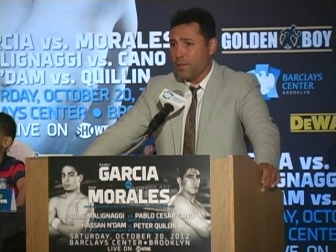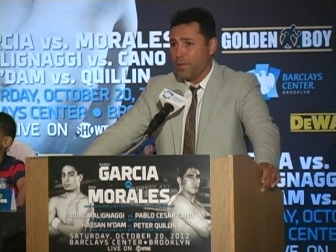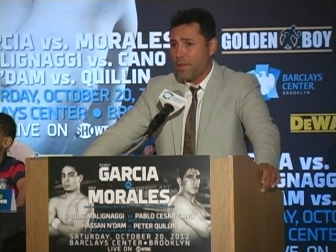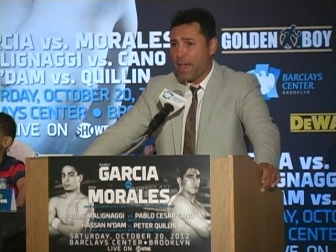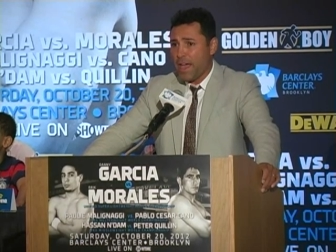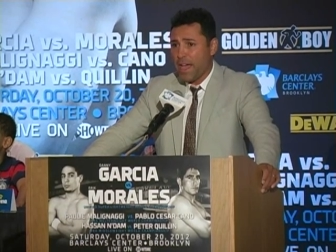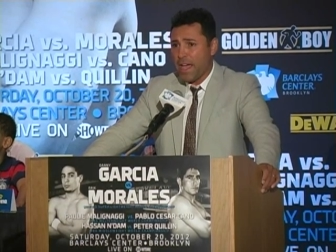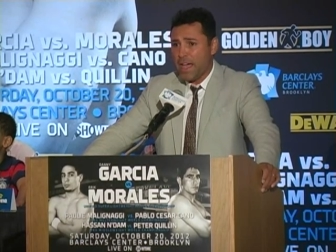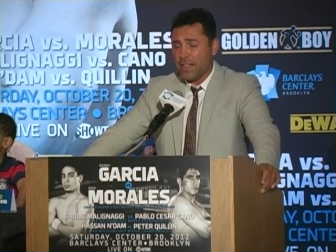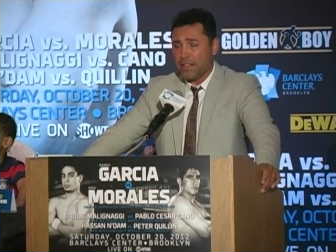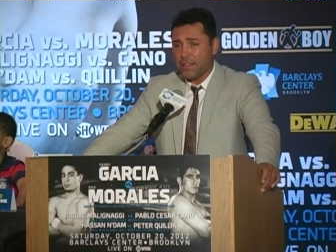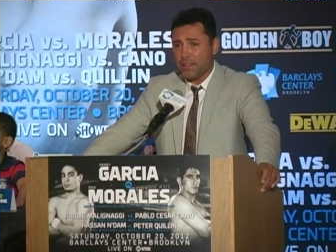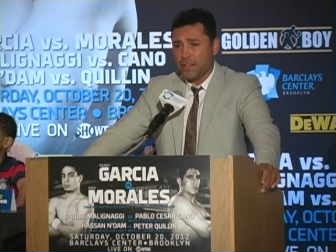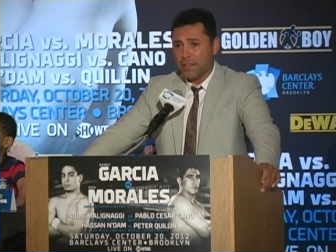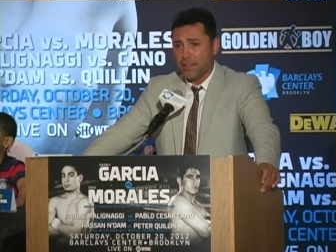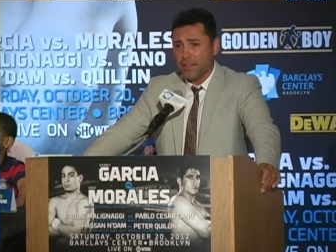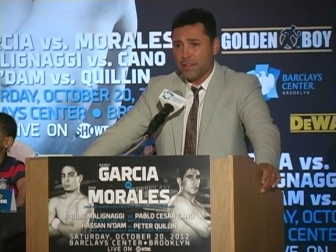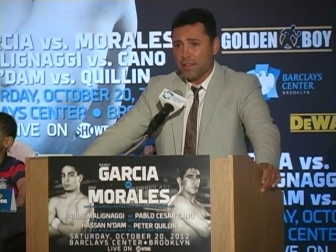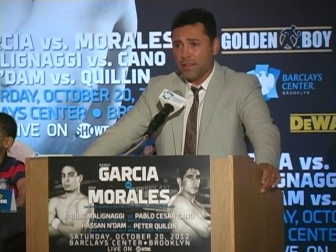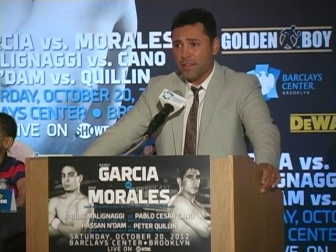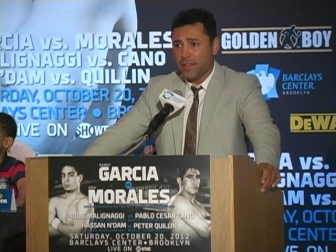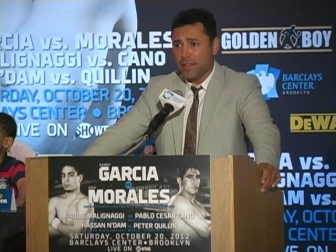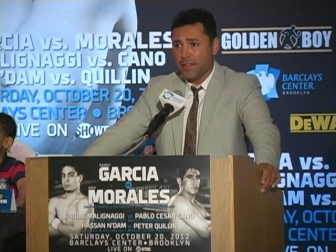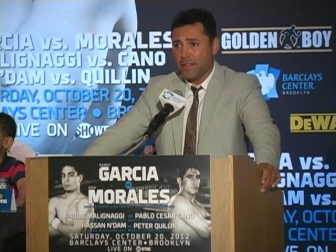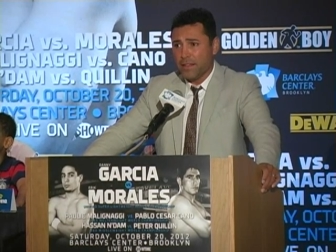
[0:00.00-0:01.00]

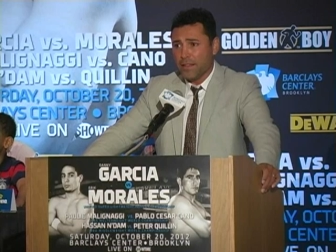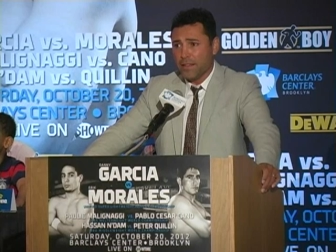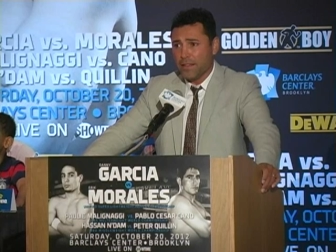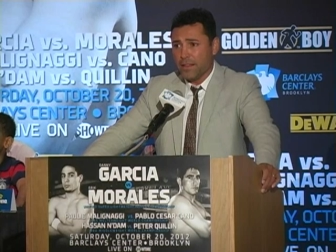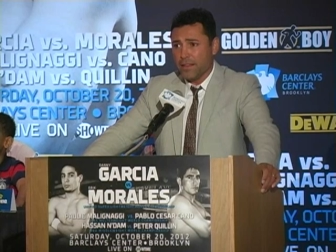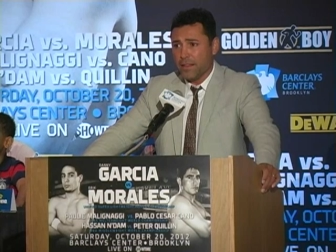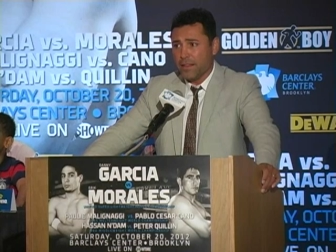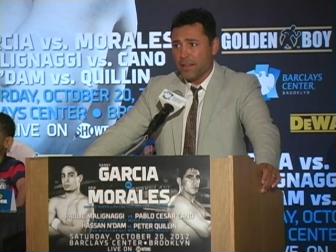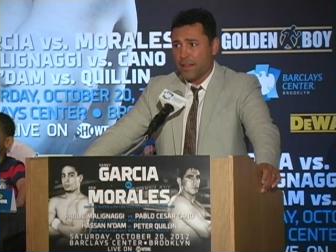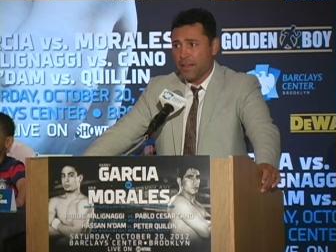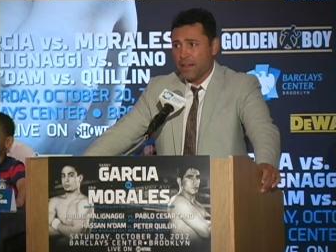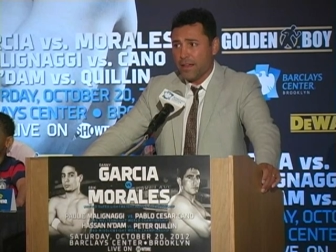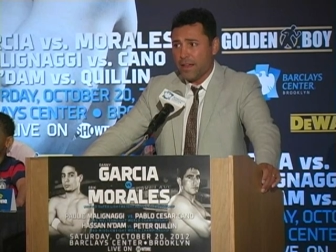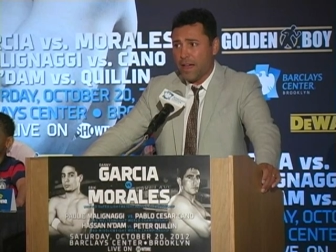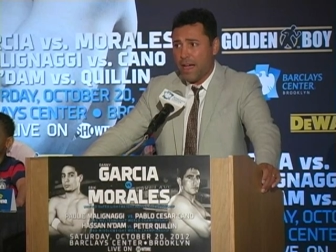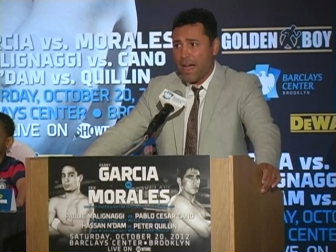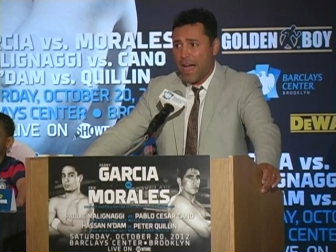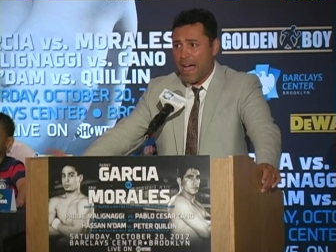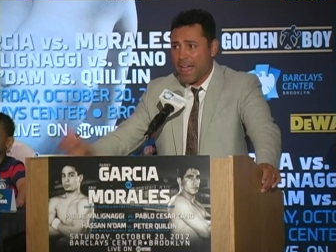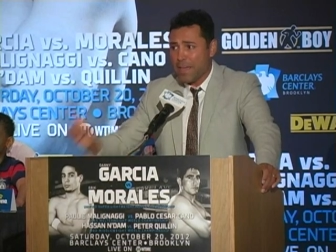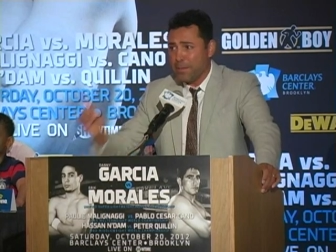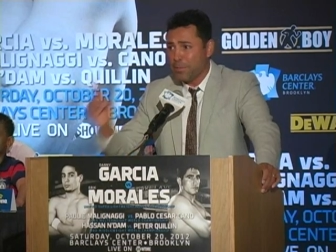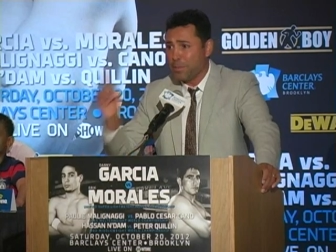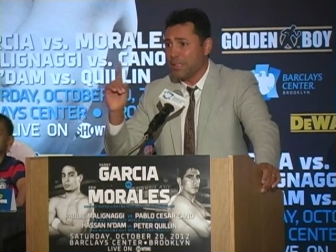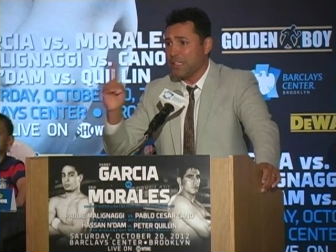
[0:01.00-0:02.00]
that
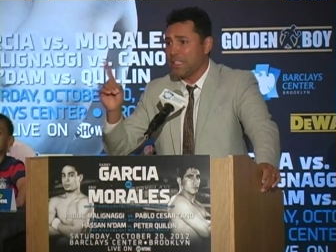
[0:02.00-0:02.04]
I